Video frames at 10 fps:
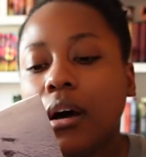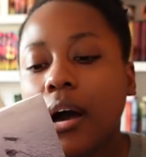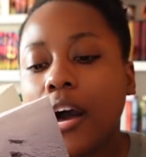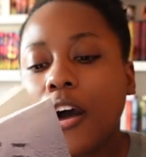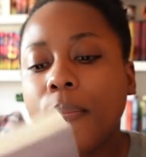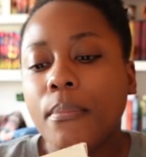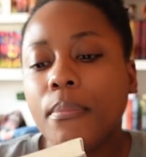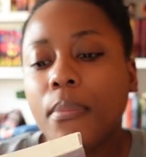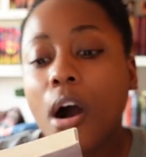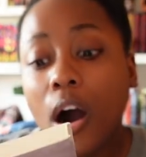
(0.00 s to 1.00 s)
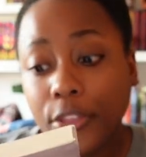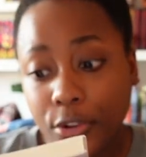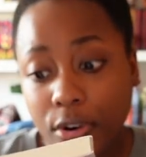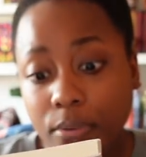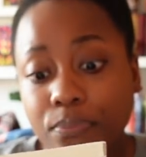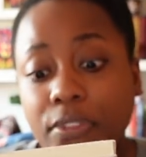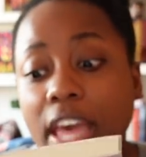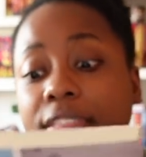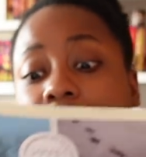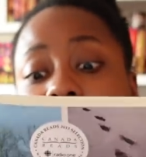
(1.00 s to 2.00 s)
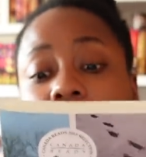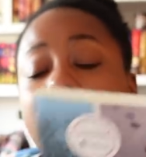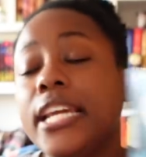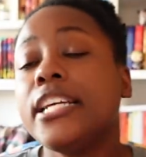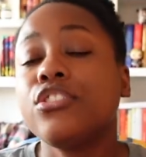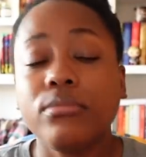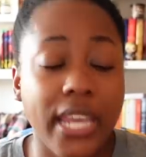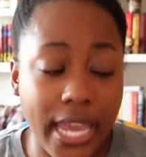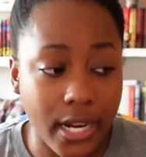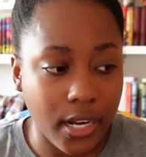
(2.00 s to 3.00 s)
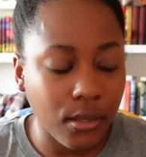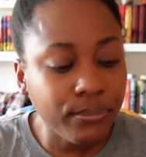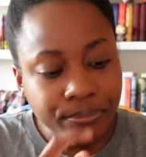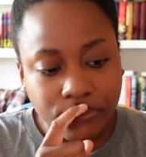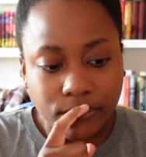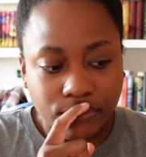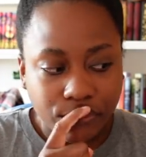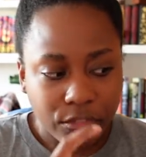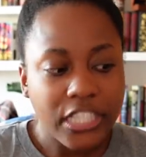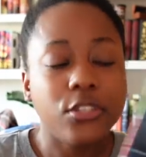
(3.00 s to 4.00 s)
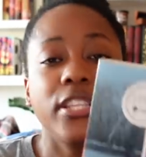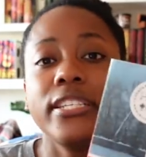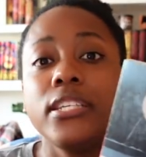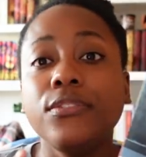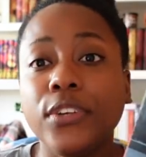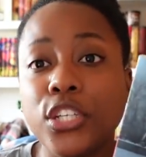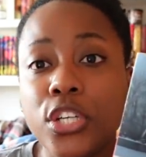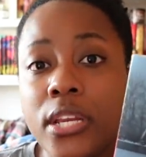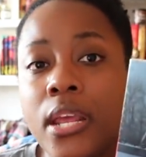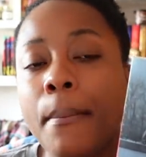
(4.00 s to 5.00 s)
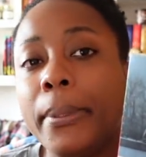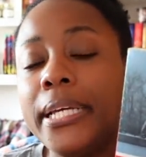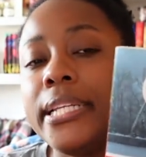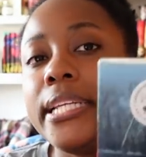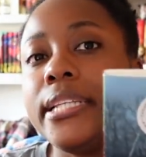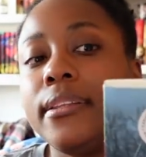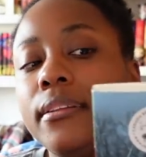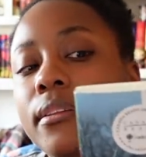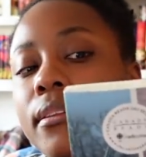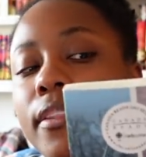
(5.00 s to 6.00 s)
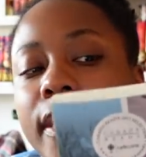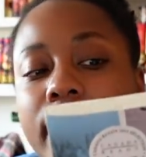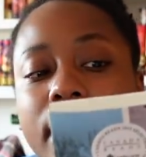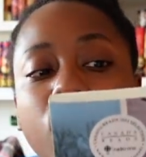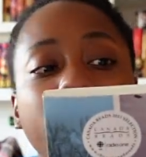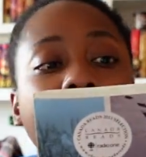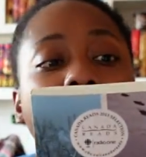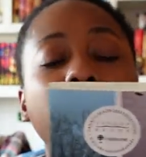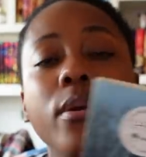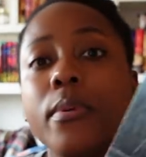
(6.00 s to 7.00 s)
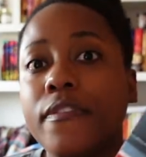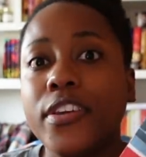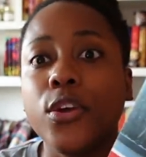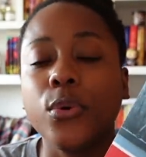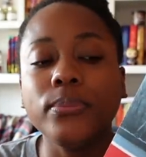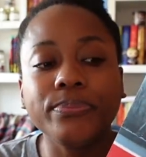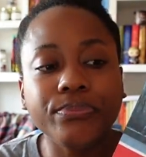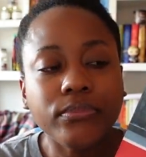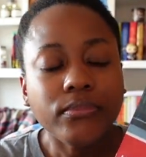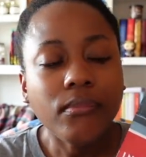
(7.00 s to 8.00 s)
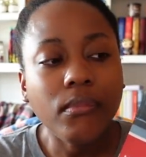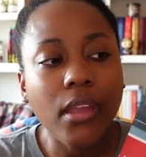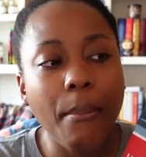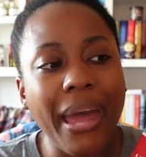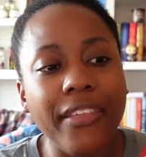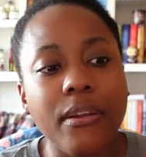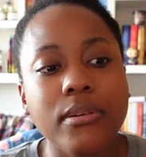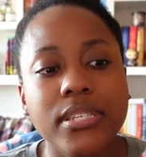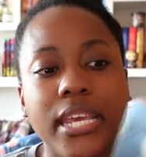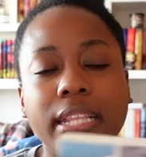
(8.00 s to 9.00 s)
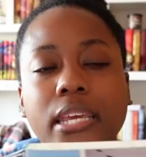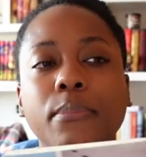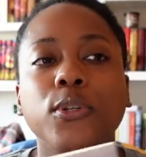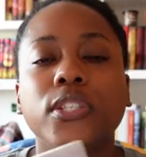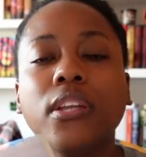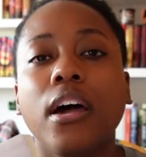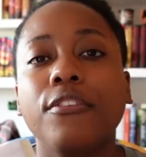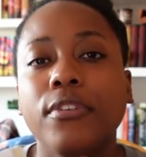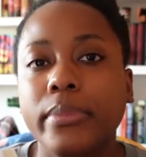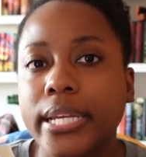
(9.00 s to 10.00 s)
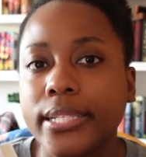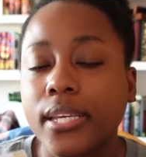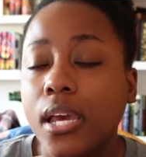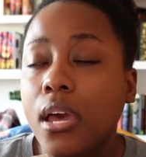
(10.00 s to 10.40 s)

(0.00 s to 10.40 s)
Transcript: author. And he is from Canada. So this is fiction, but when I heard a review about it, they were saying that he pulled a lot from his